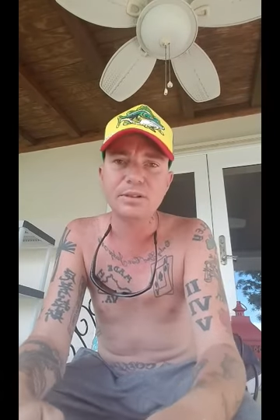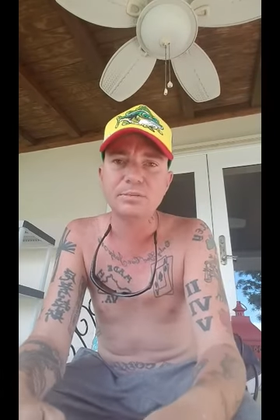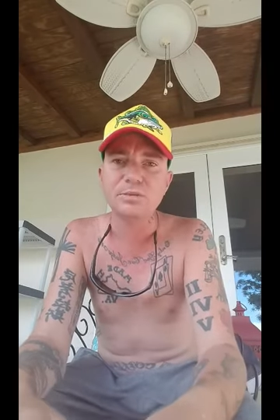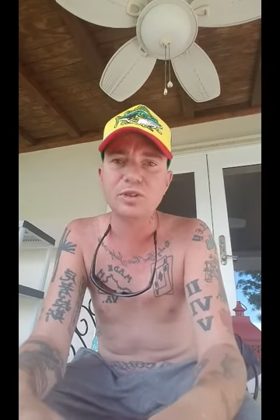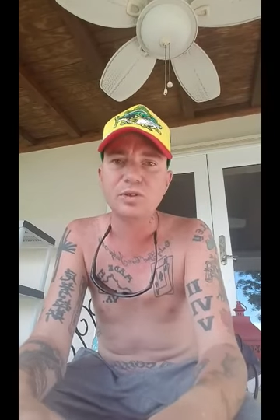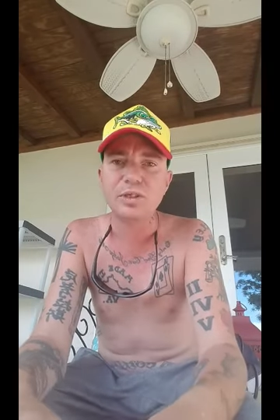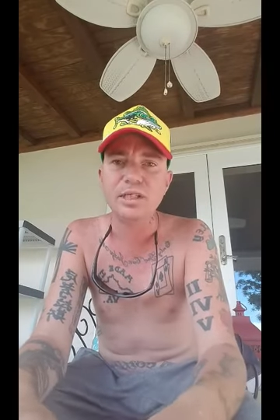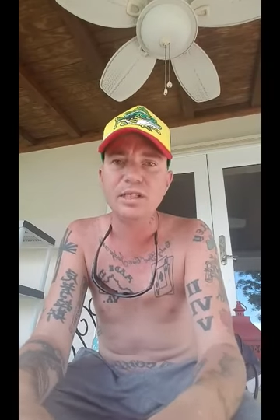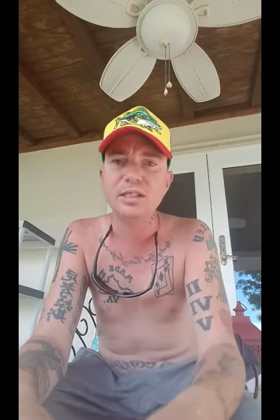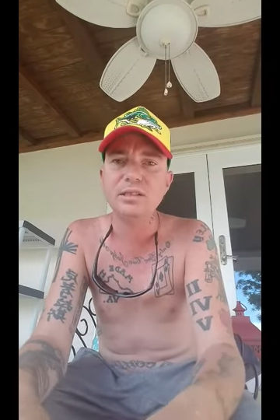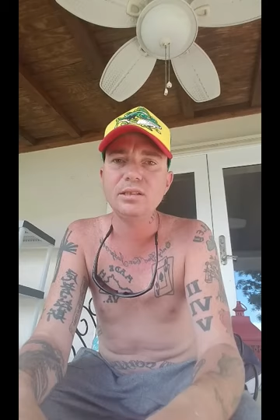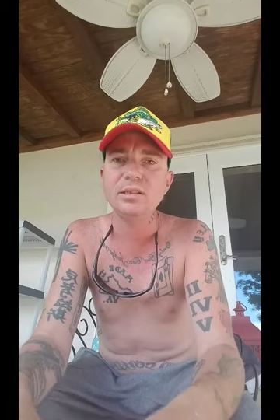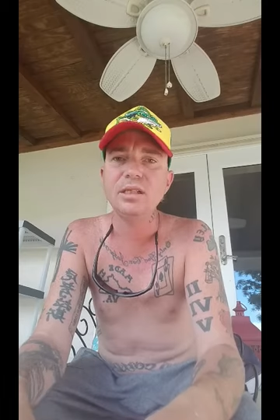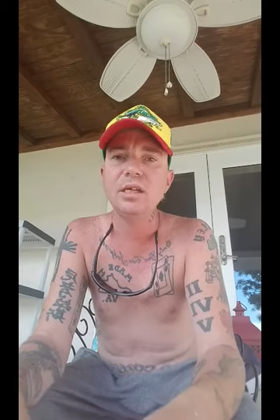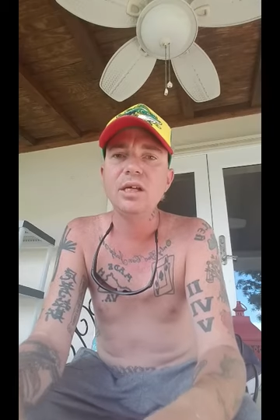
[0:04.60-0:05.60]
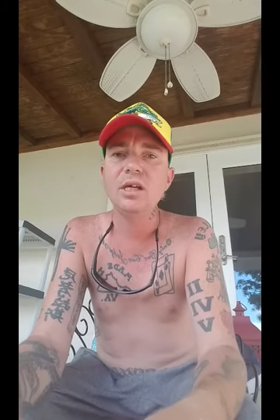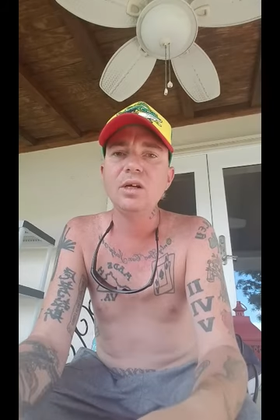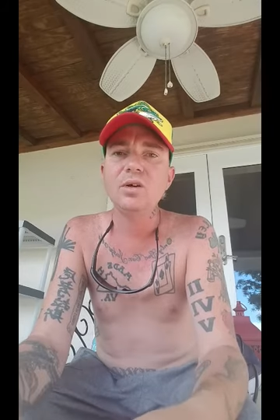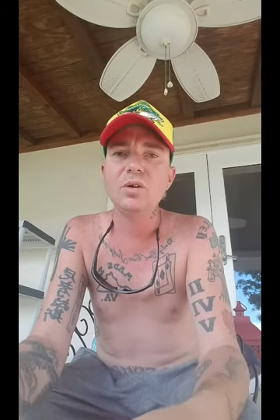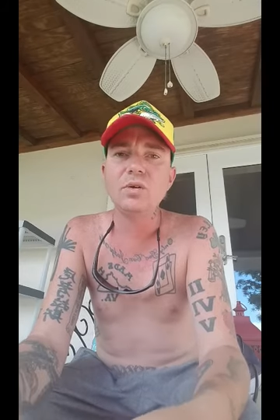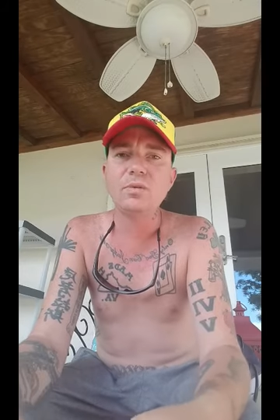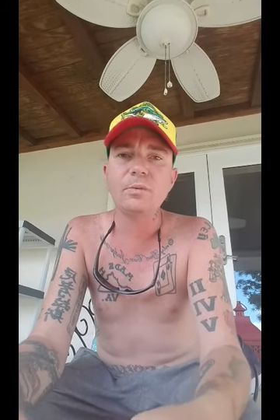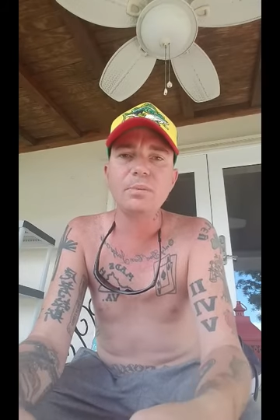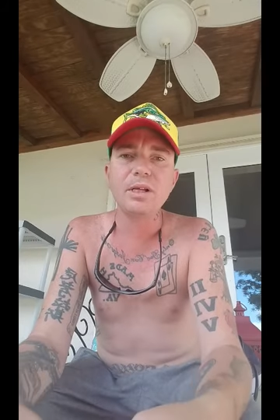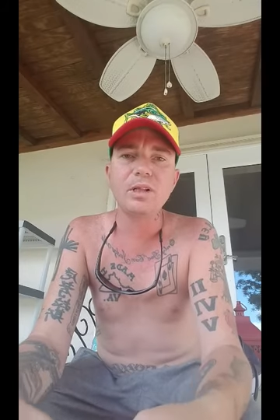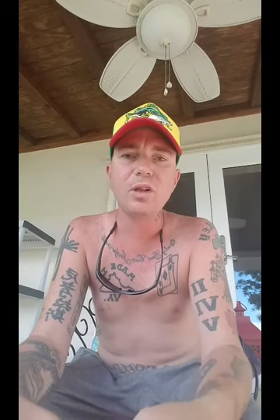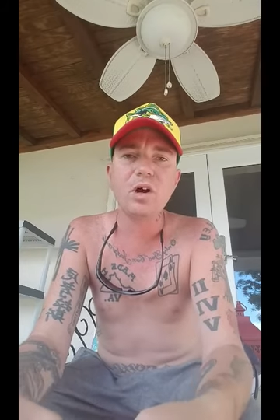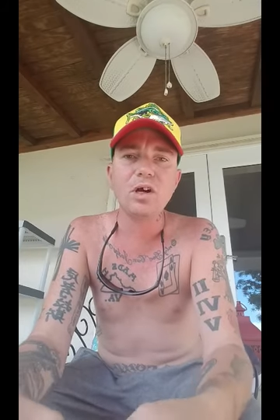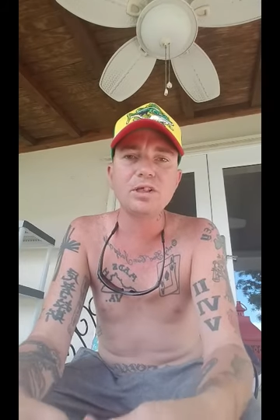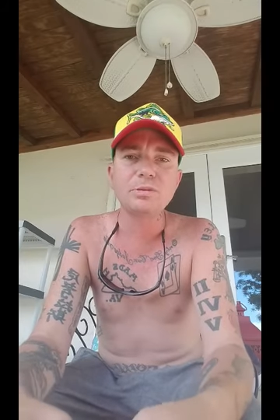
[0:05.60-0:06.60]
some trees, going for big
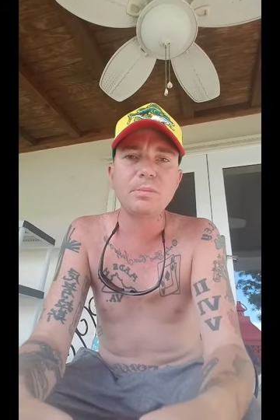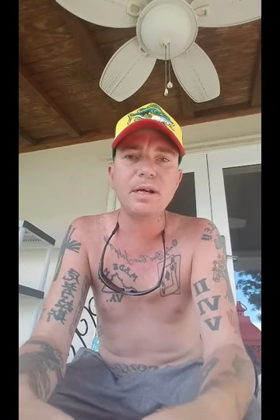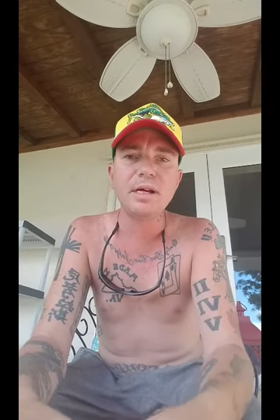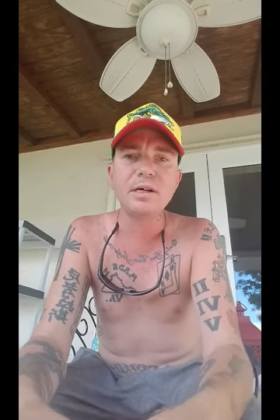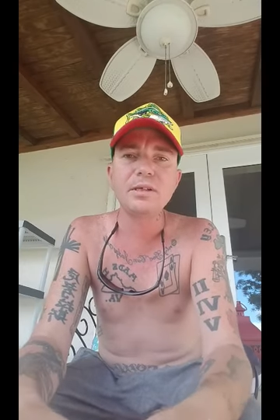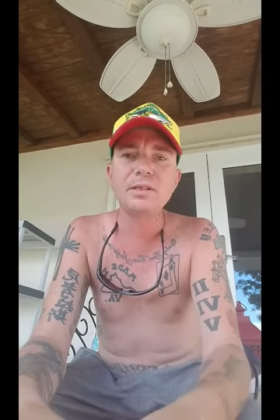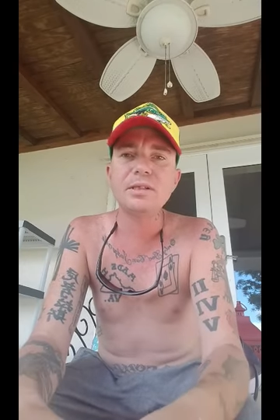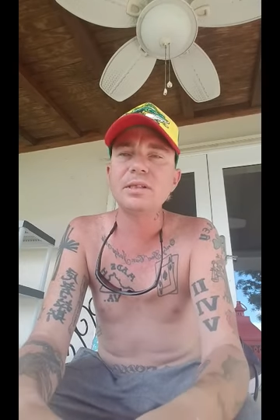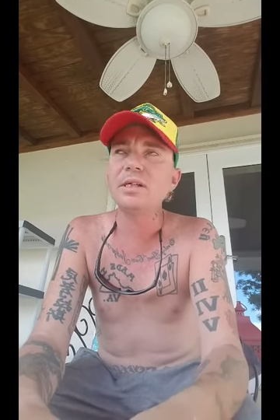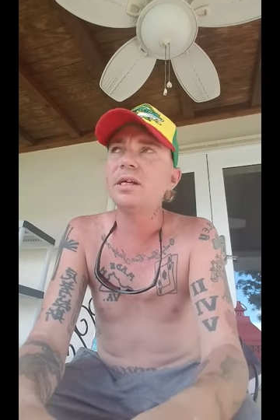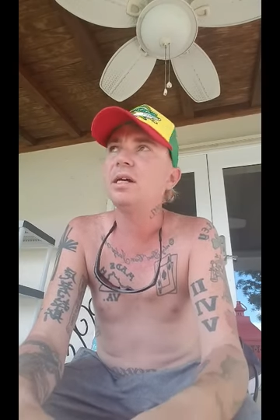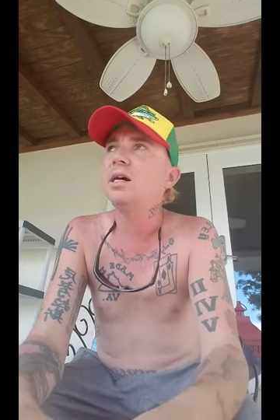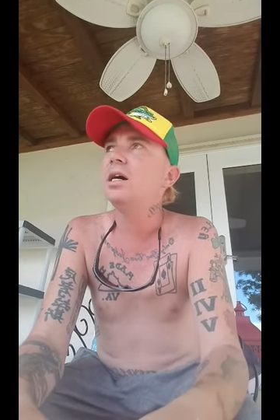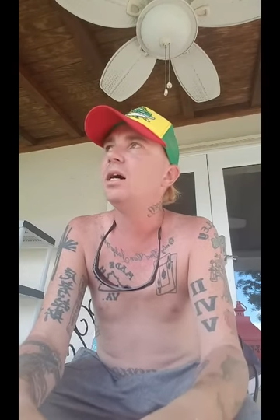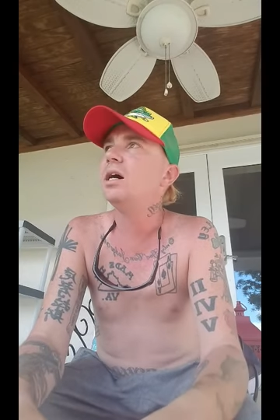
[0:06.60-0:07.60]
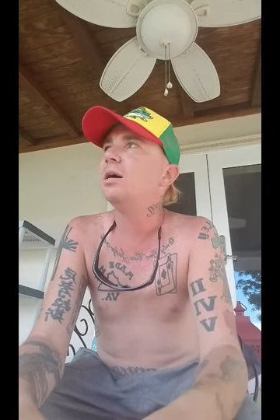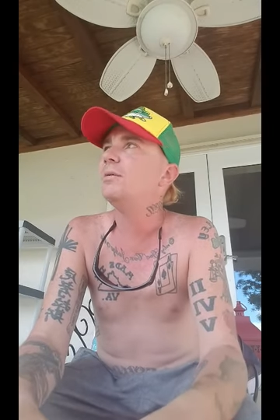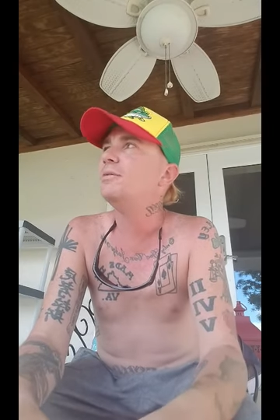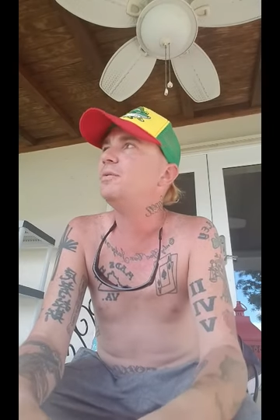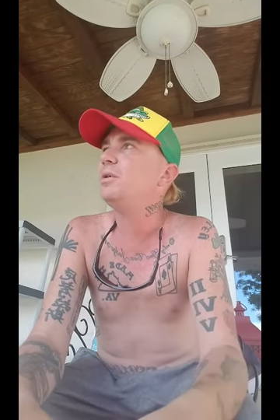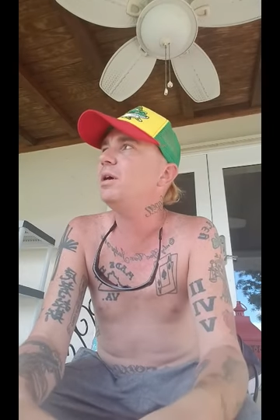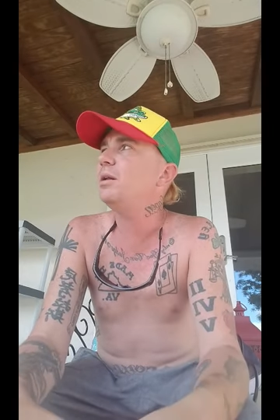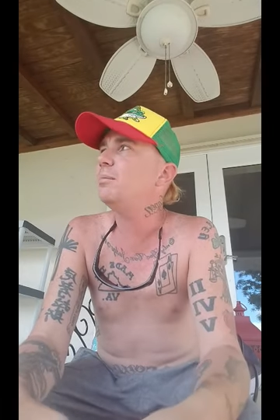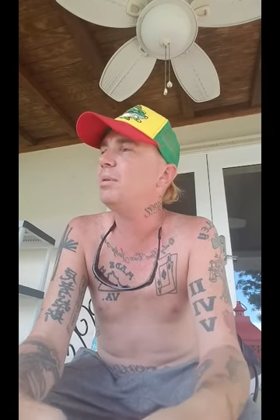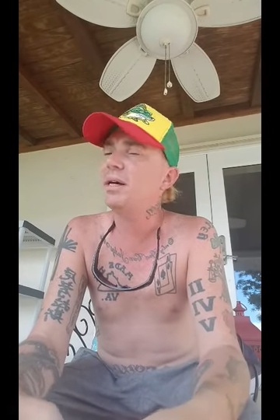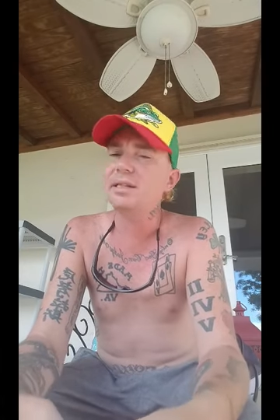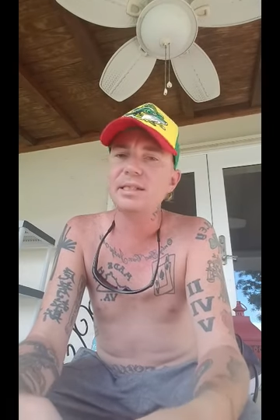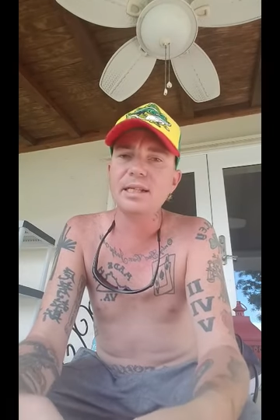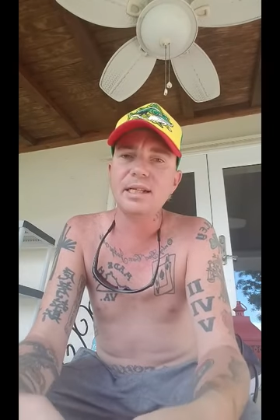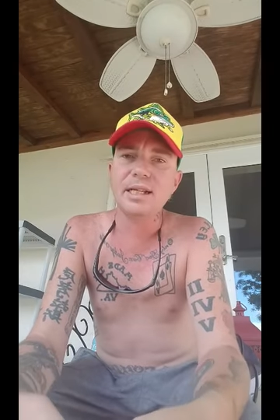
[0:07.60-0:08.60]
largemouth. If you ain't
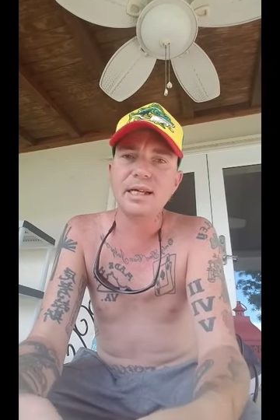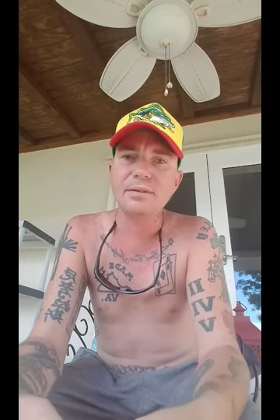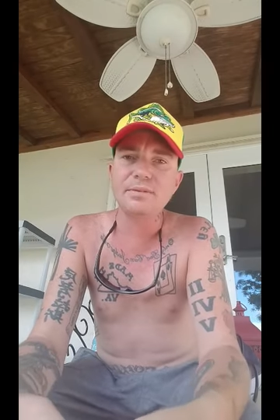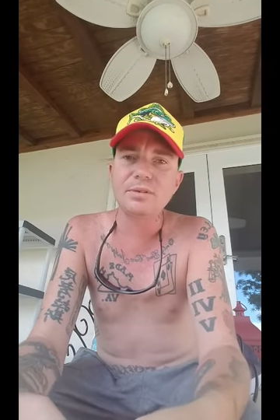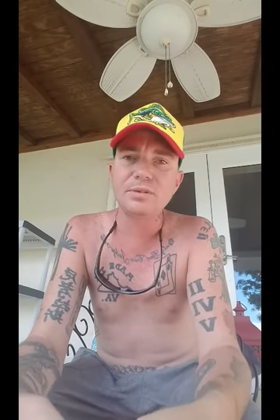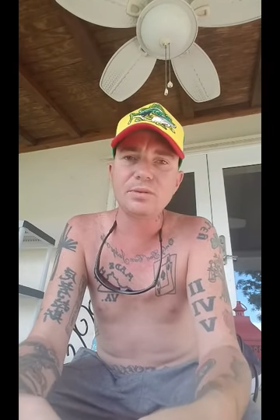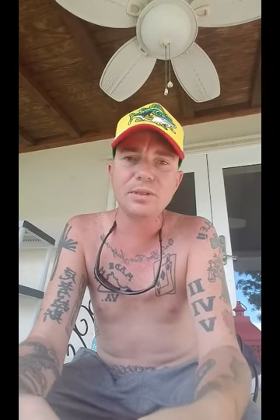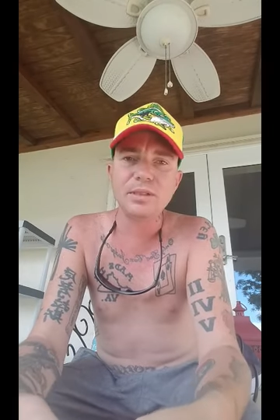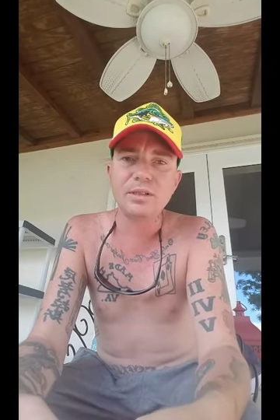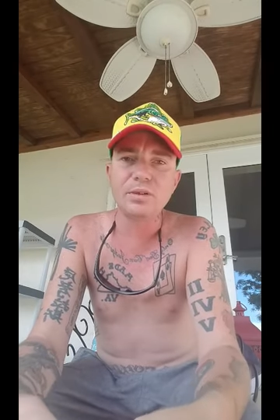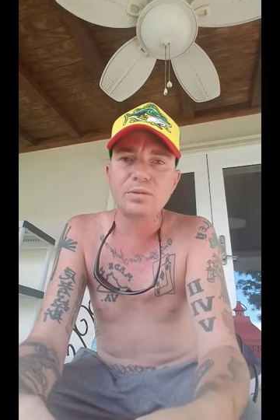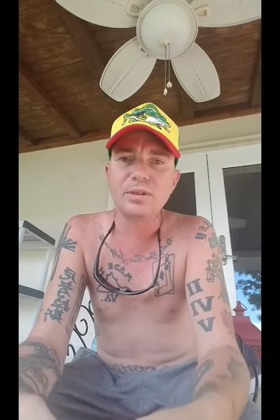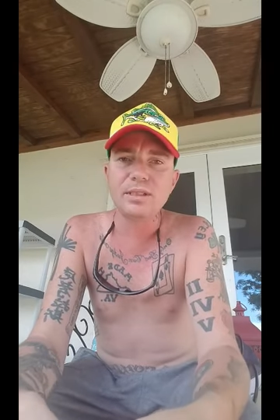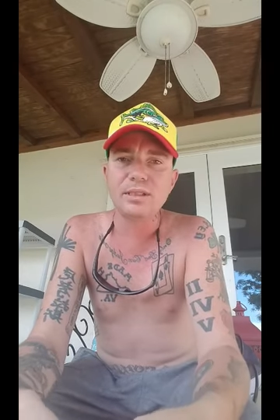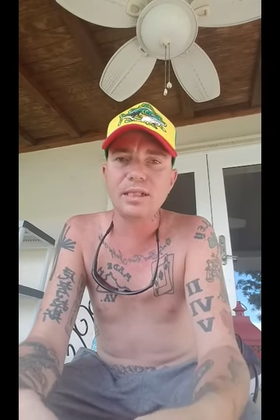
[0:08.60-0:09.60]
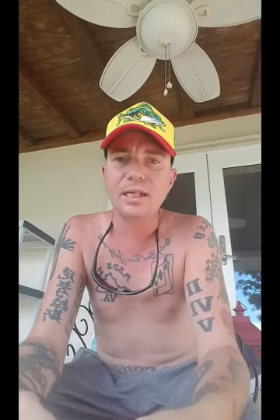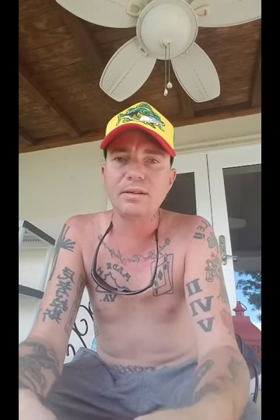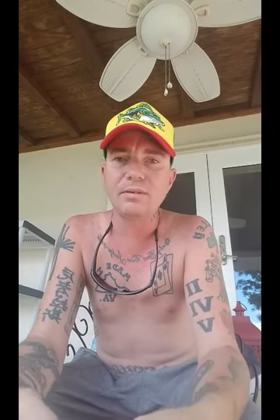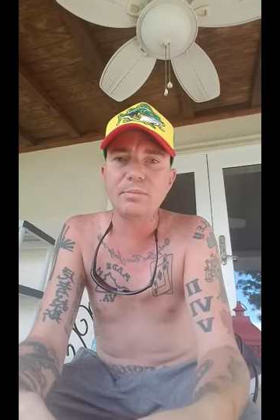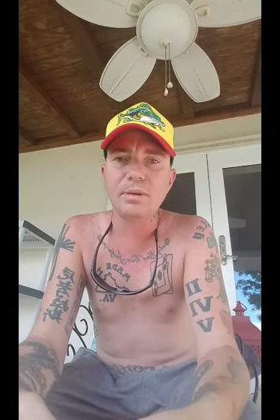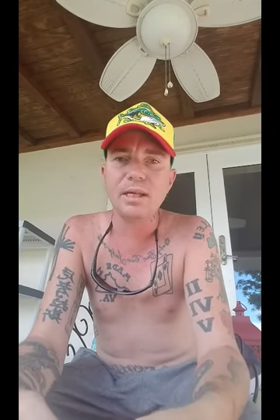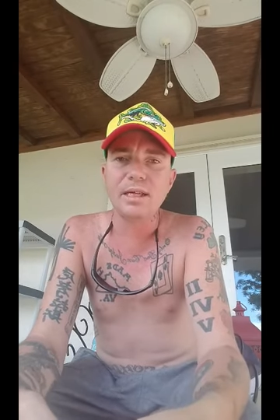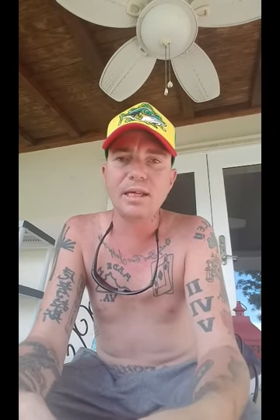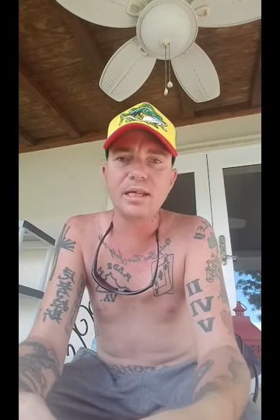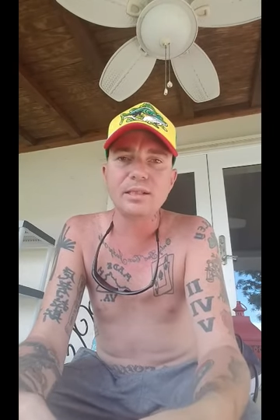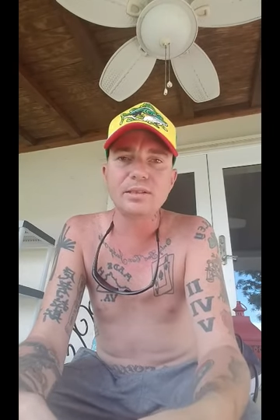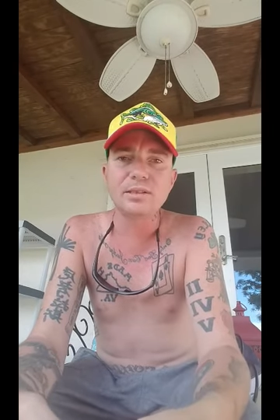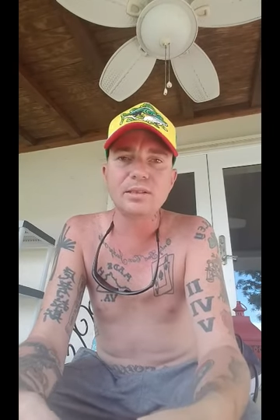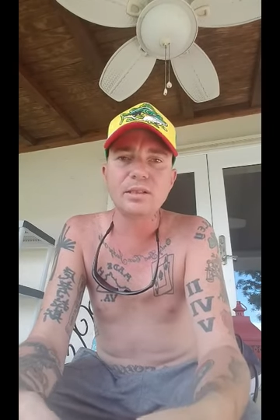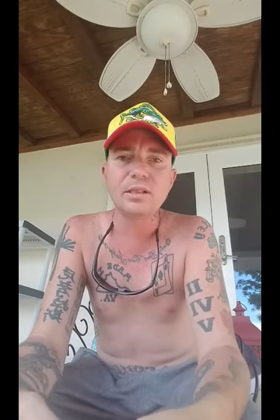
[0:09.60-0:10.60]
about that life, there's really no reason to have a bait
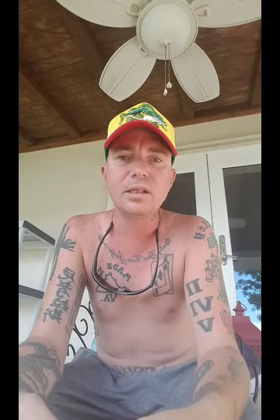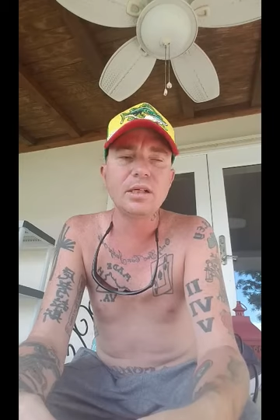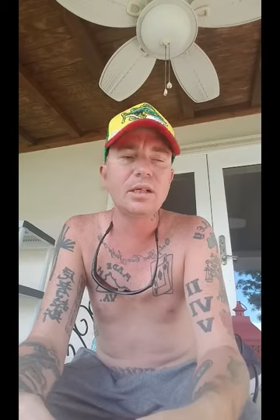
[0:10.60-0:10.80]
caster.